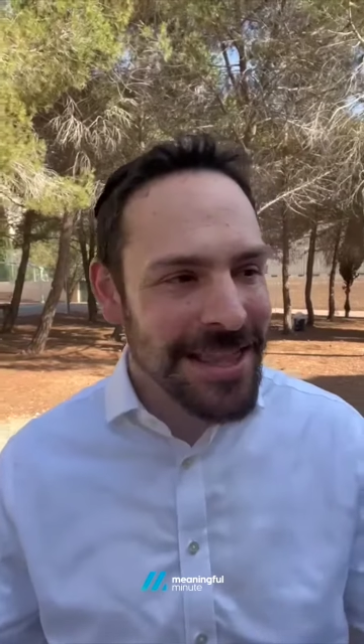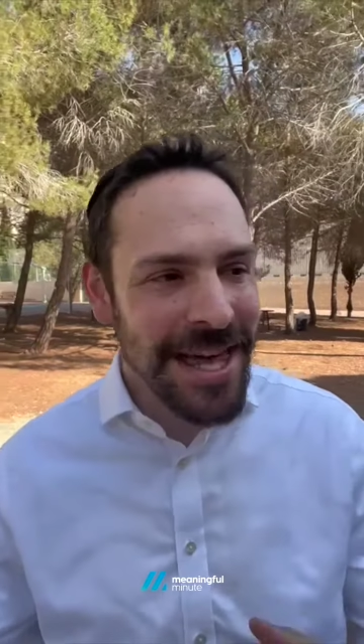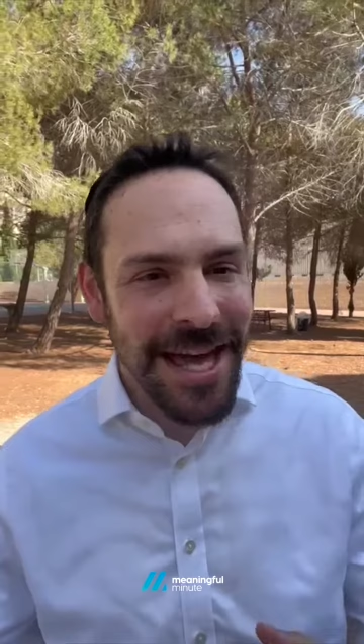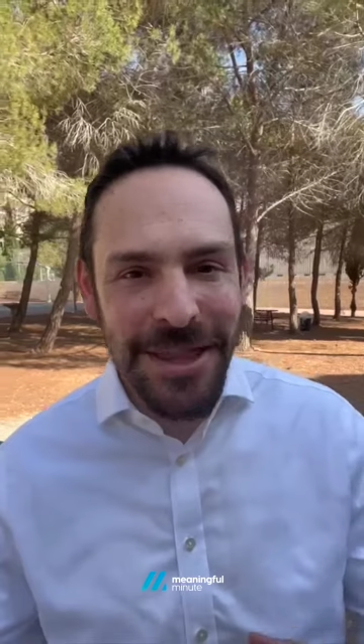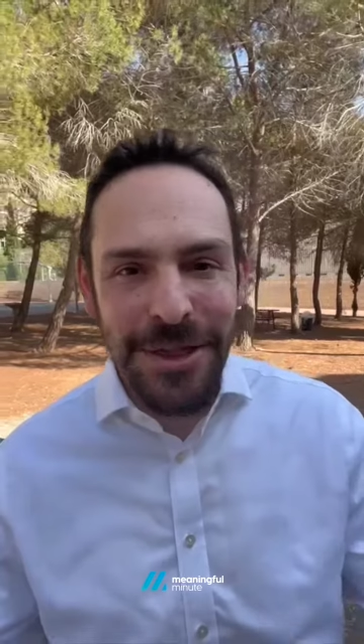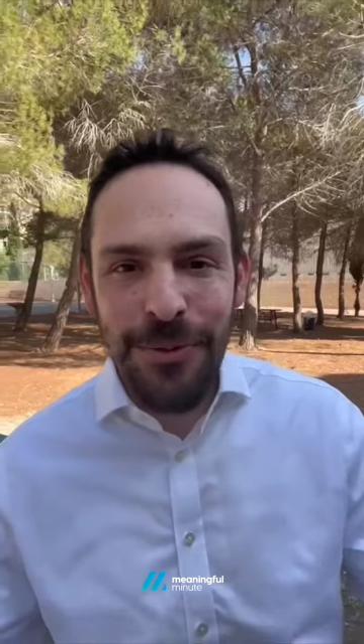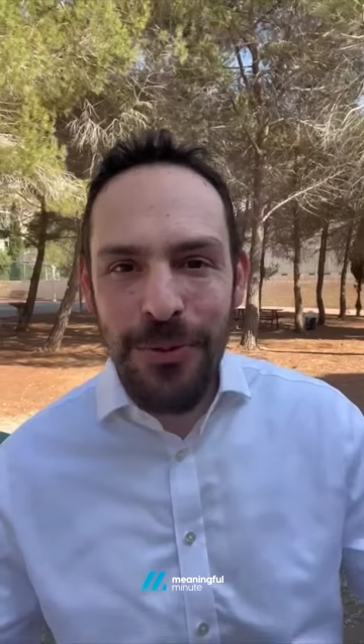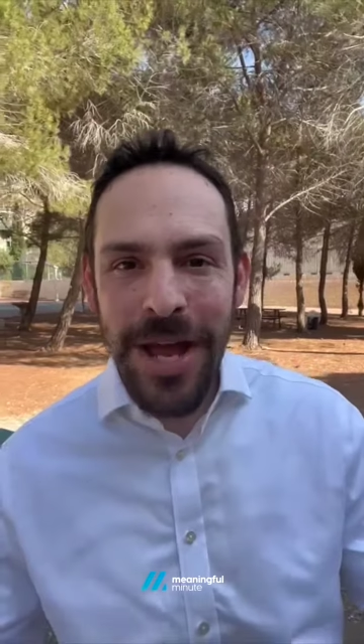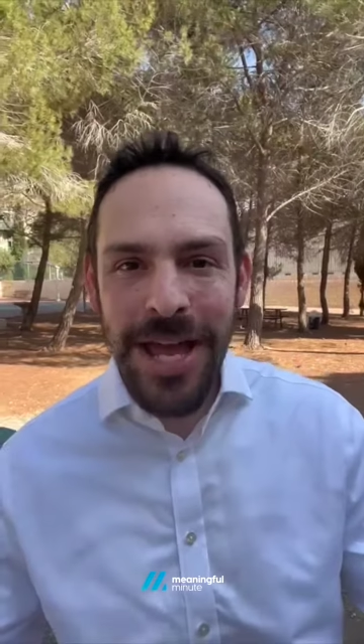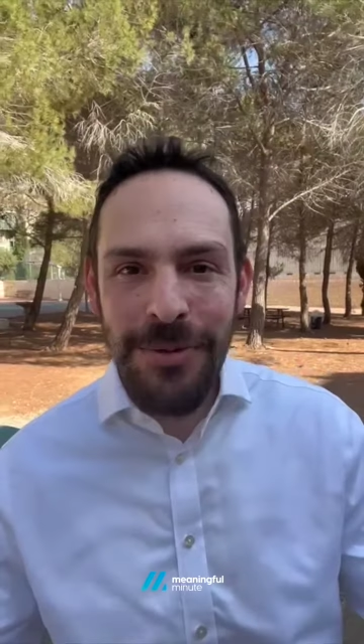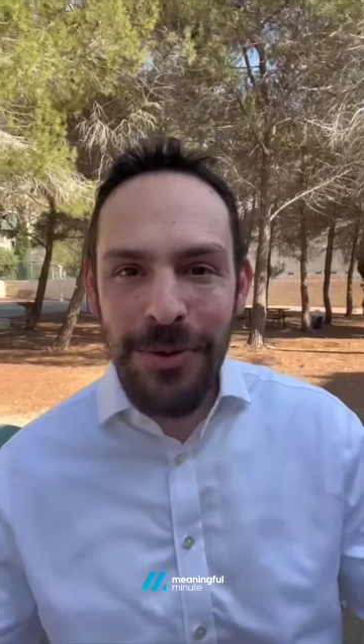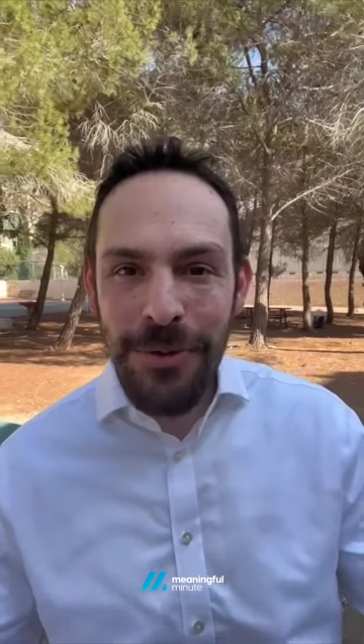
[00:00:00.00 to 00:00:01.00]
that the
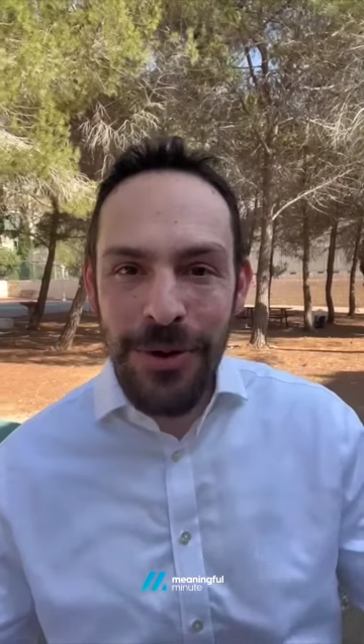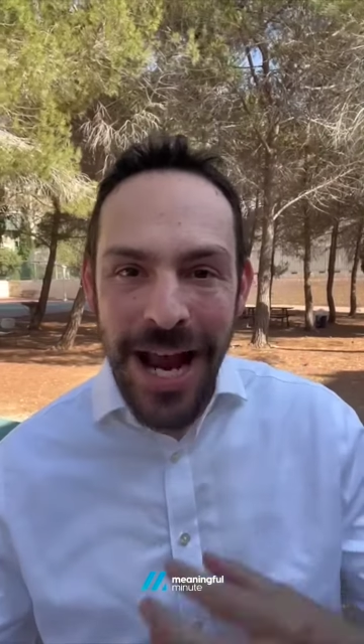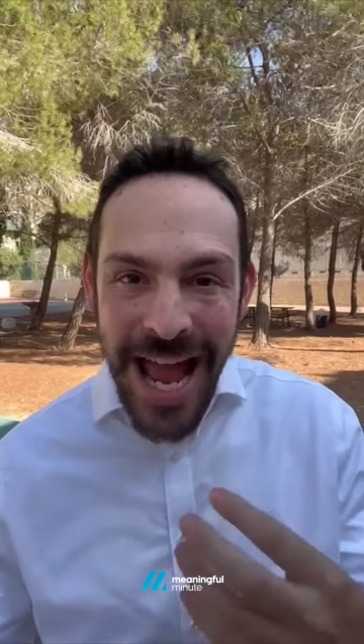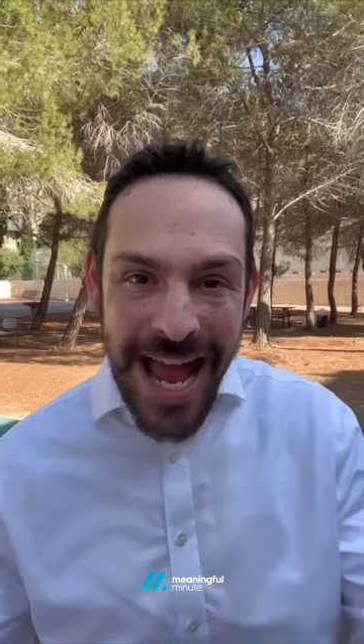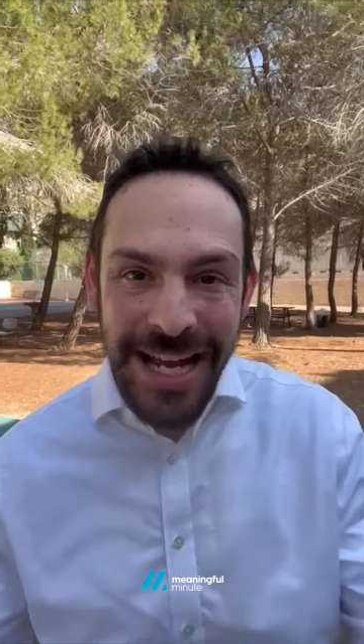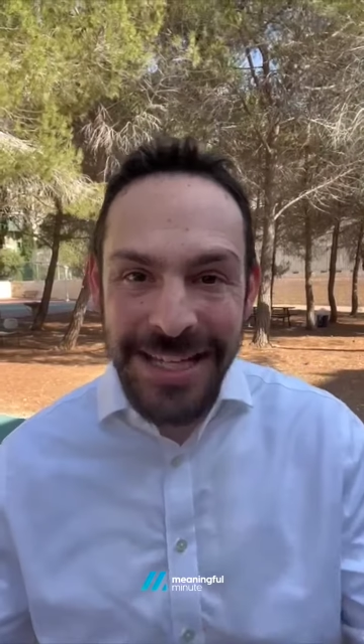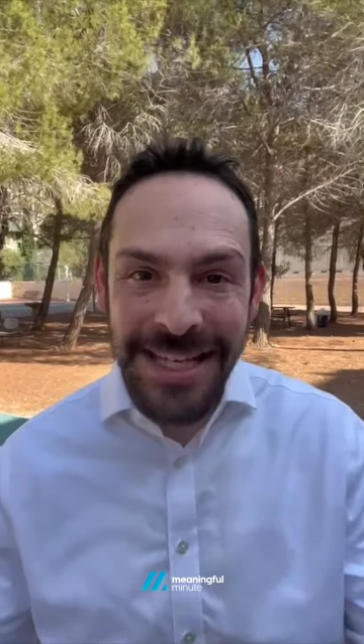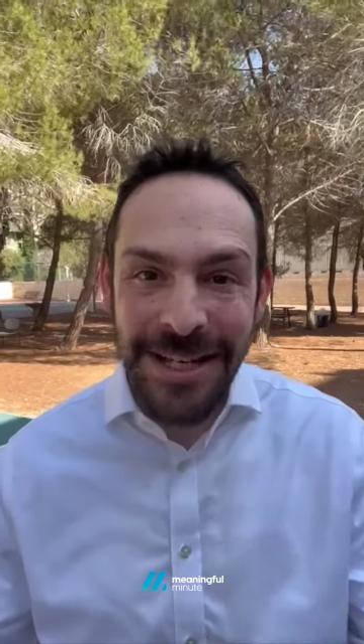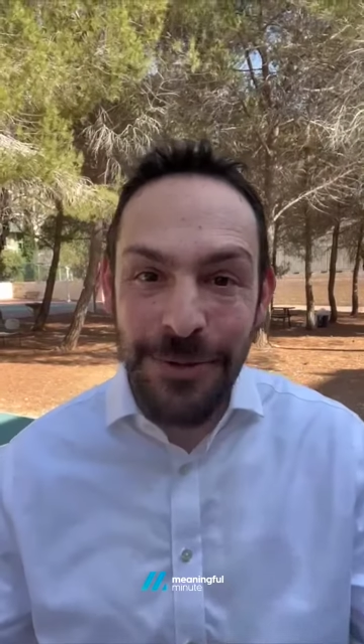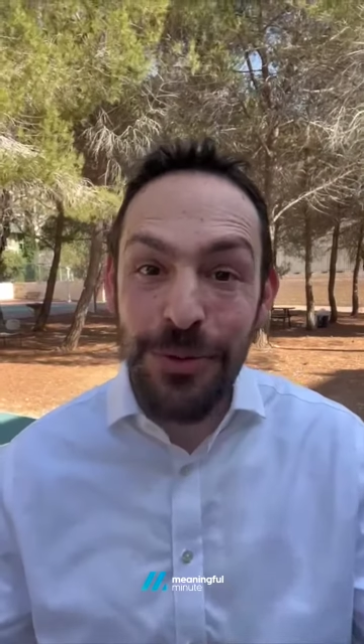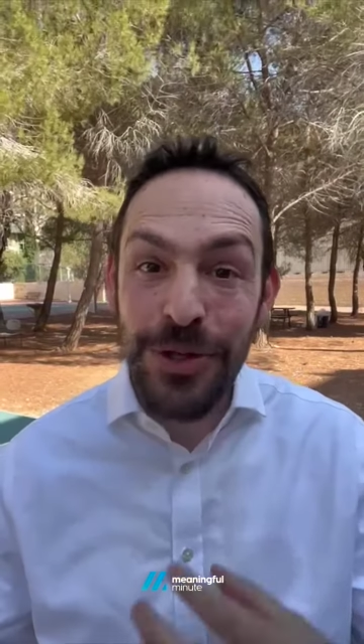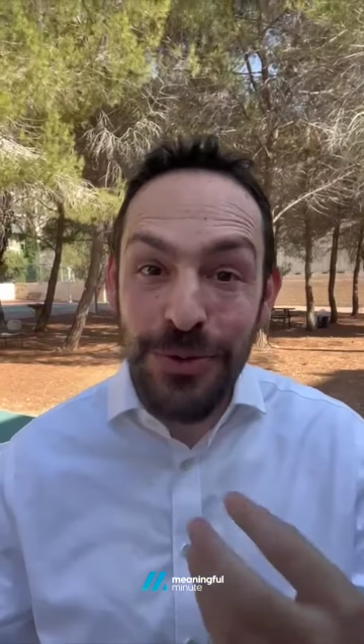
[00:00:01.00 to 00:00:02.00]
way we were
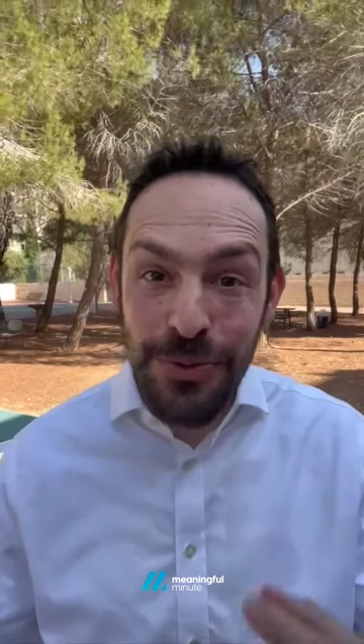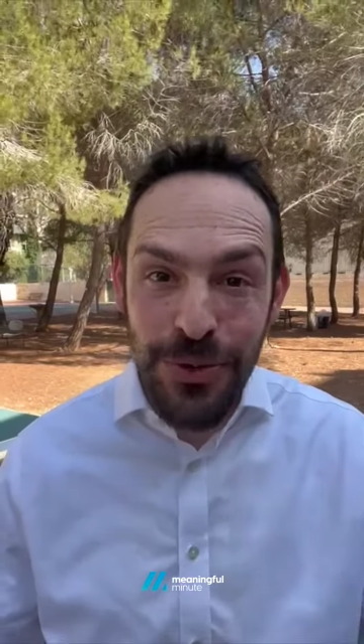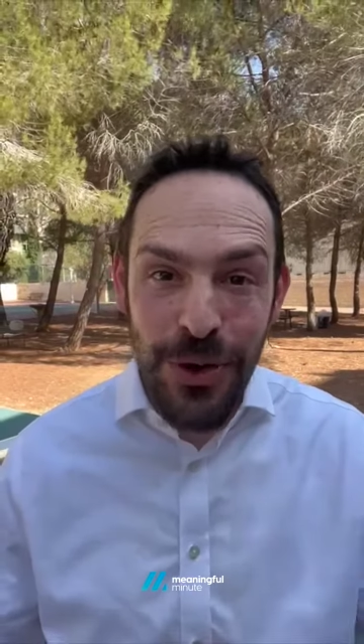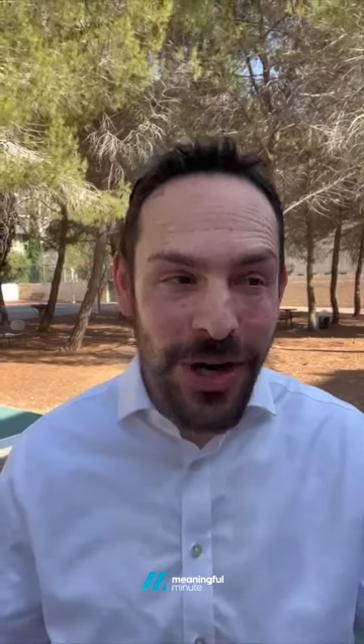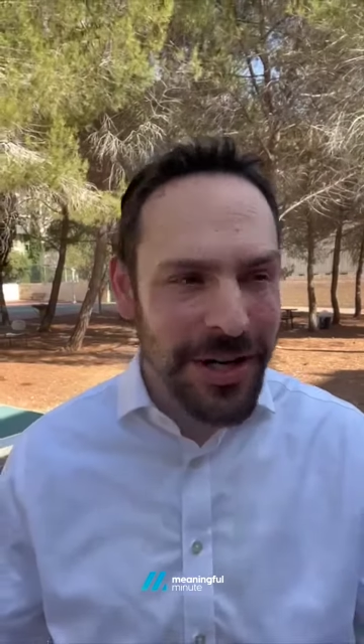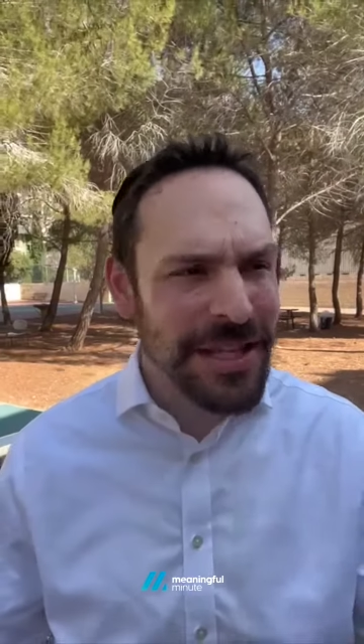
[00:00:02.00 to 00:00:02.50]
acting was wrong,